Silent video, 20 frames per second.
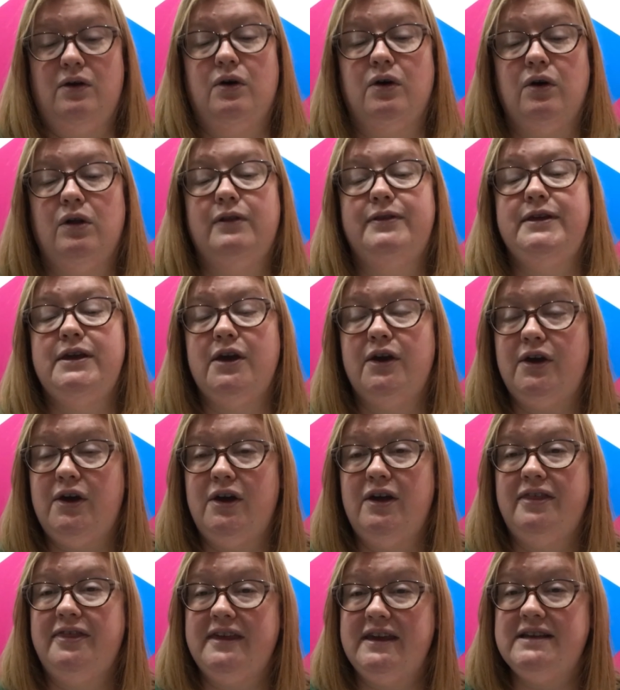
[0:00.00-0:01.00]
all the
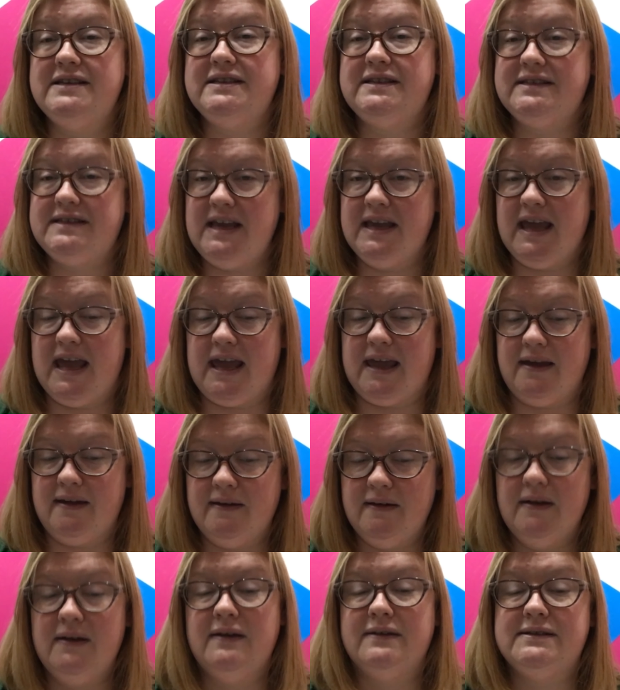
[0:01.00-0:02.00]
earth is singing.
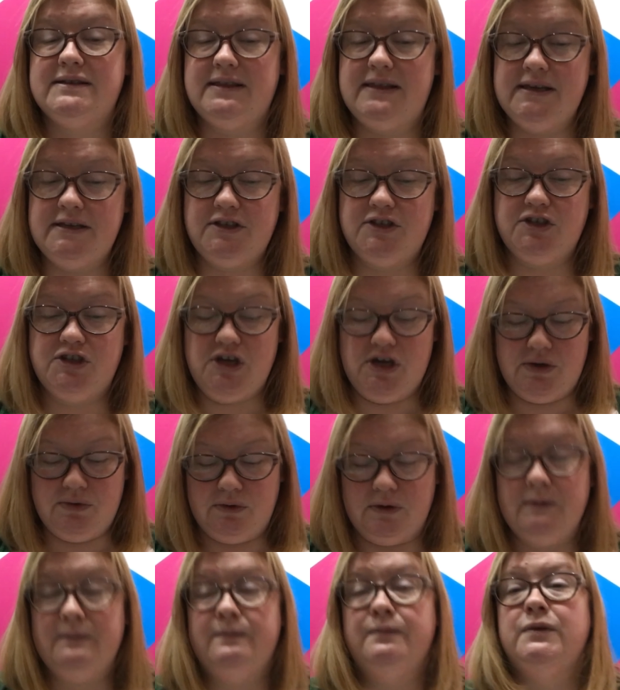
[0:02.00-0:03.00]
To this
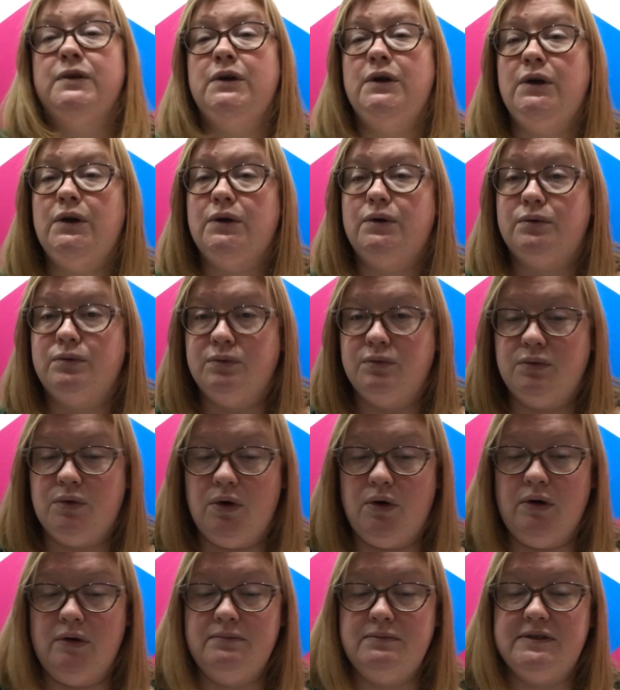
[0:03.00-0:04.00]
tune.
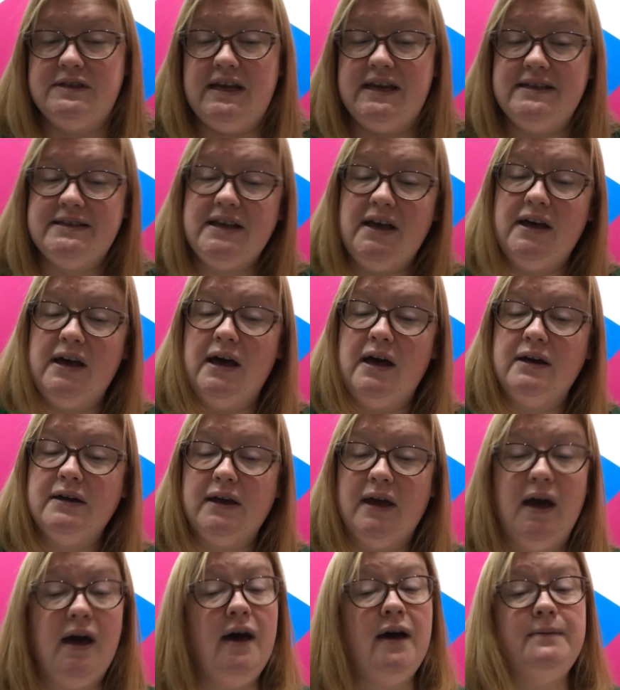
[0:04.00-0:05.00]
Warm days are
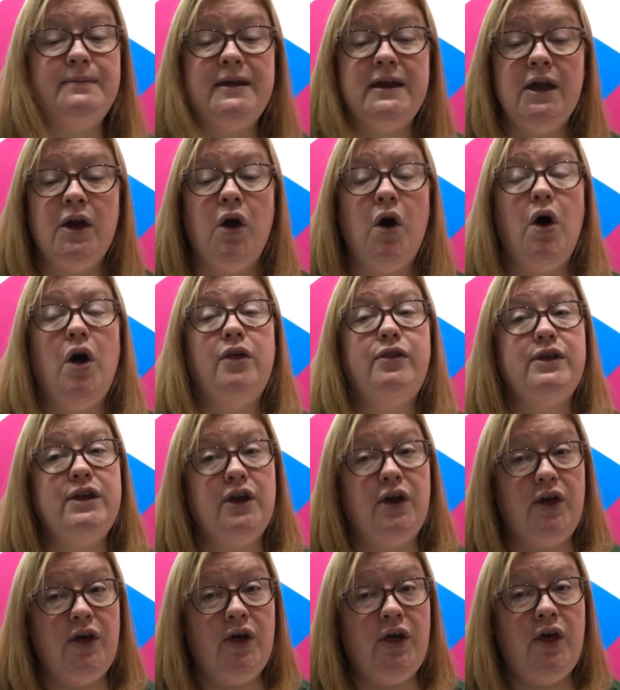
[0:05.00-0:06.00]
coming, all
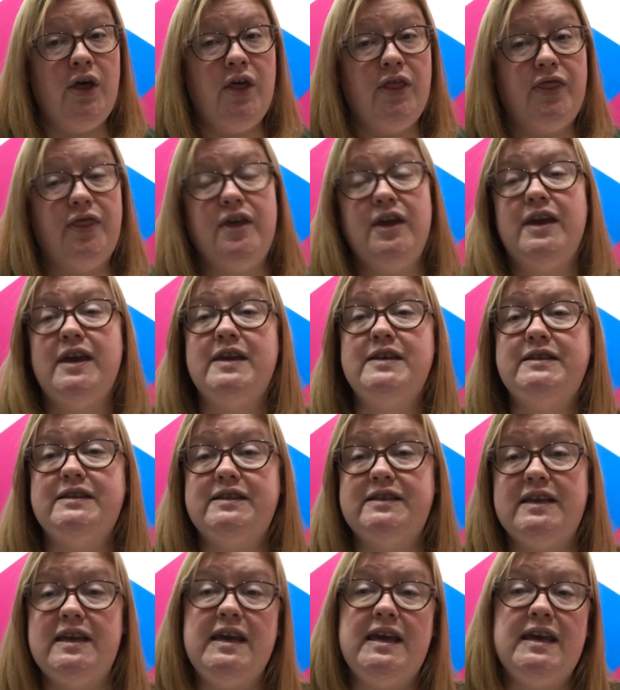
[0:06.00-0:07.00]
the earth is
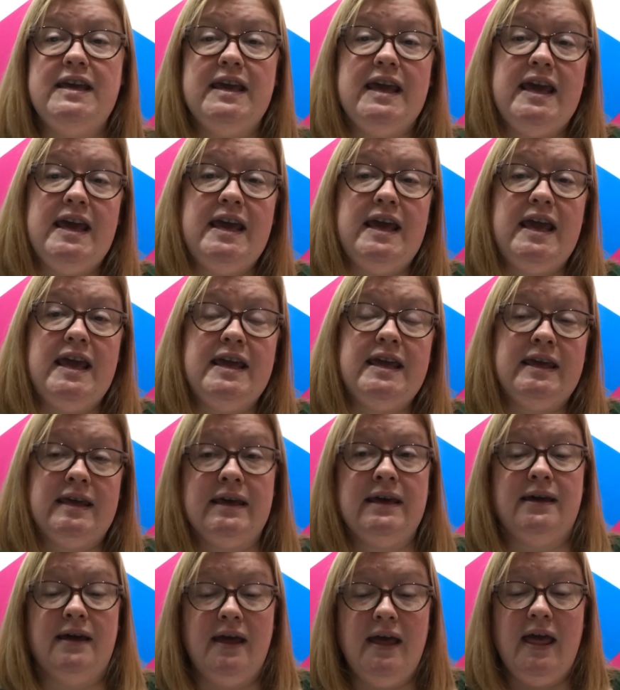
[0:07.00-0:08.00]

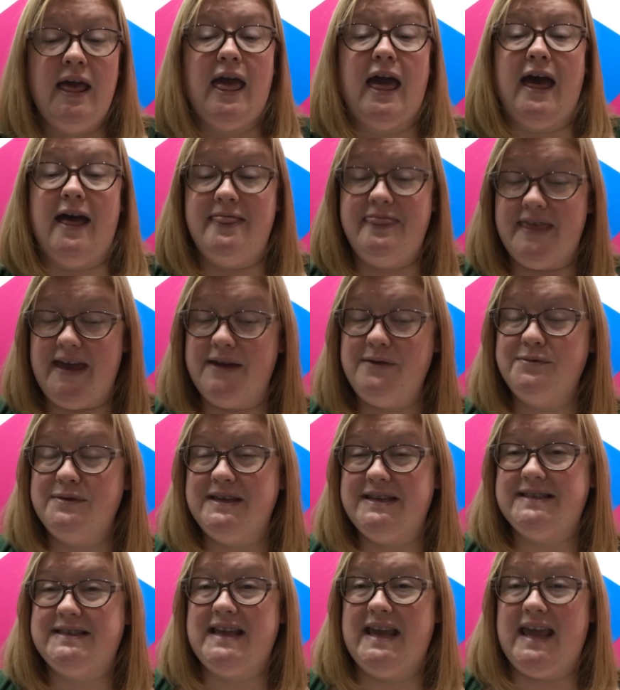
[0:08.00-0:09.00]
singing. And then
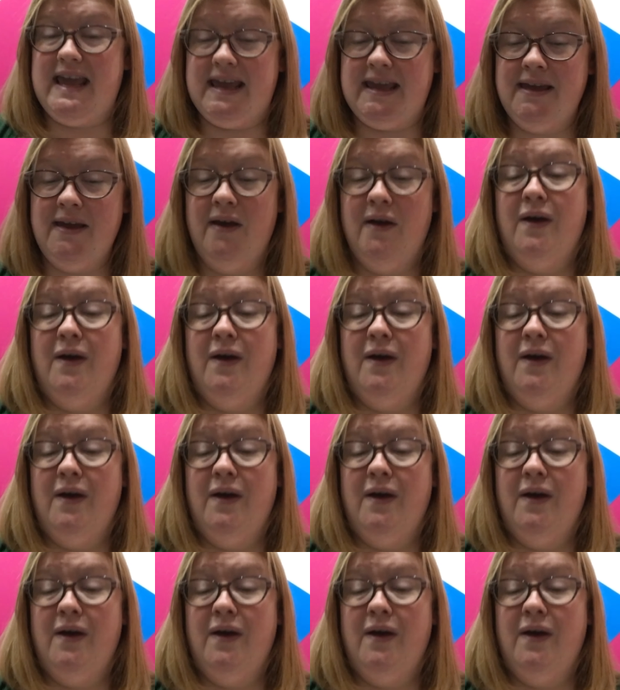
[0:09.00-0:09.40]
we sing,